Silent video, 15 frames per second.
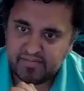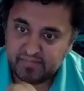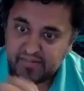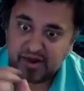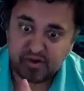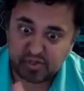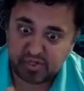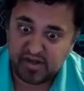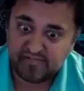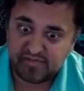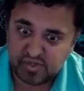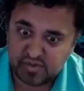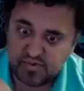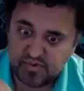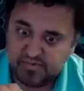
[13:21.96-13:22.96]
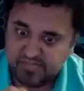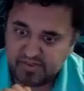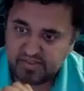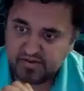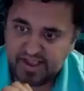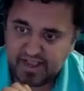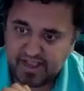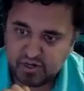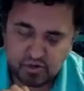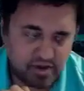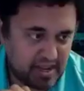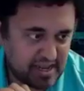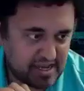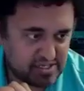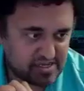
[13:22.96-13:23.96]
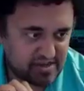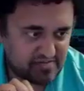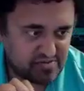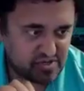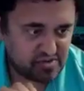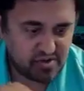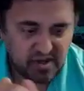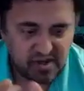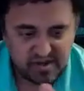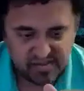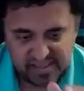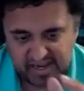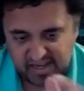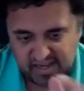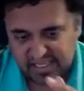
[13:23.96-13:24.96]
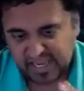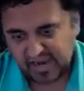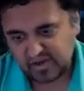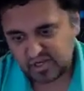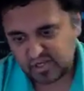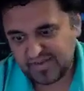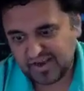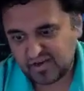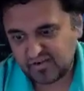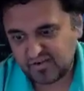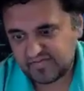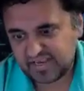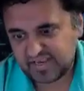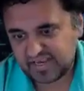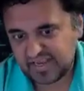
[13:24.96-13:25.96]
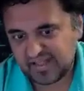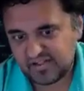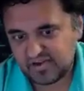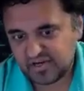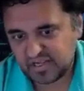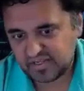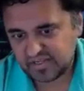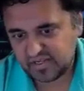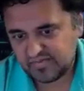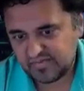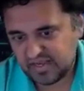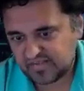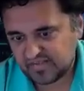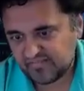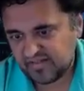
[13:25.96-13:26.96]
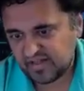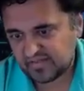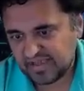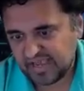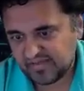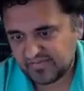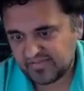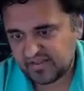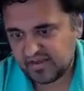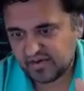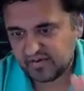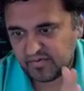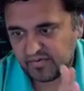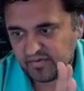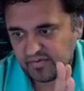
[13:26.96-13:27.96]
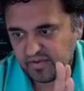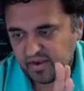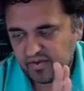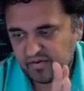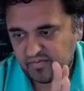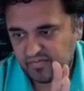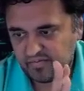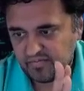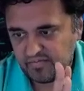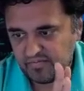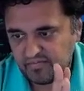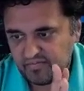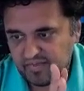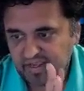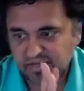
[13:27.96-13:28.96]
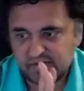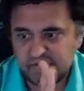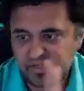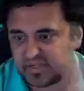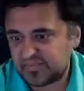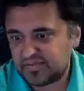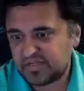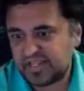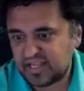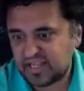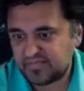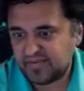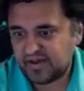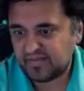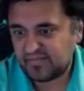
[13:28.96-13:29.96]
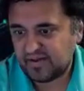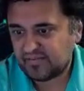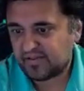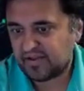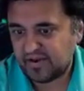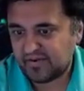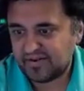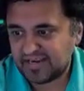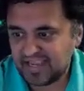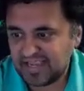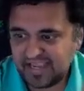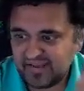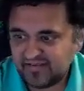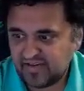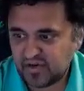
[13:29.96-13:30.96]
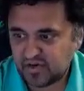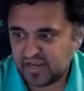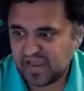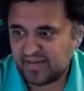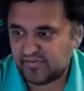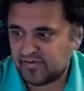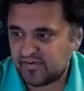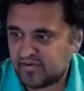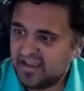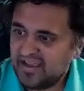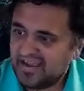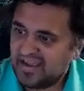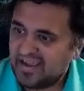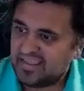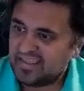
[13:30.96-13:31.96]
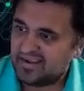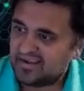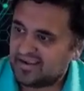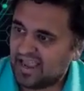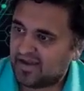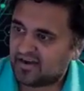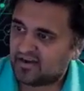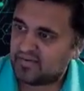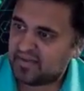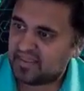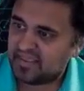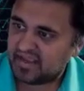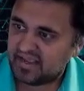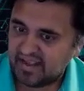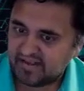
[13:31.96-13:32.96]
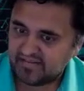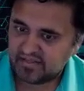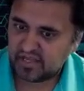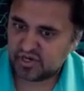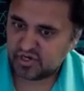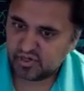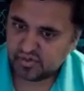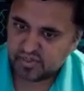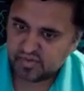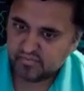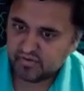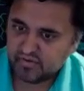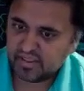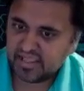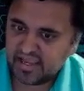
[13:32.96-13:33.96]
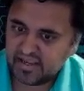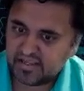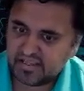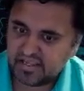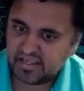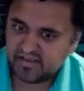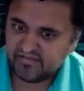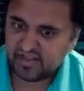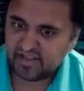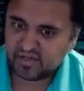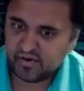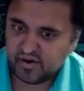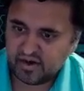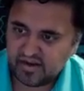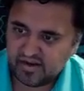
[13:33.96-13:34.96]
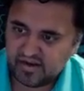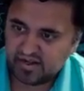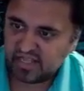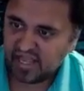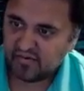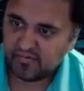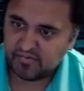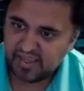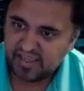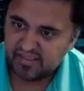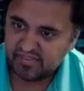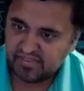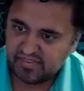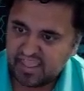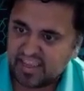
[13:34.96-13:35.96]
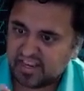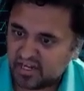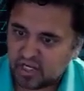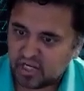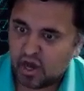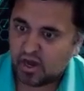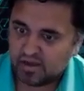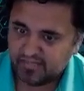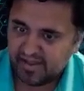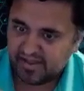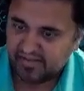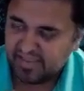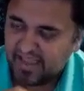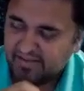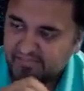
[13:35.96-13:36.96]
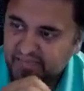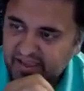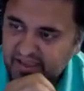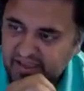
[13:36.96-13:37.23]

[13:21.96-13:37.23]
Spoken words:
And Microsoft as well in their Azure AI stuff. So that entire spectrum of technologies is being developed out there, basically subsidized by public R&D and venture capital. And then how can we be the connective tissues to bring that into the defense market is how we think and talk about that.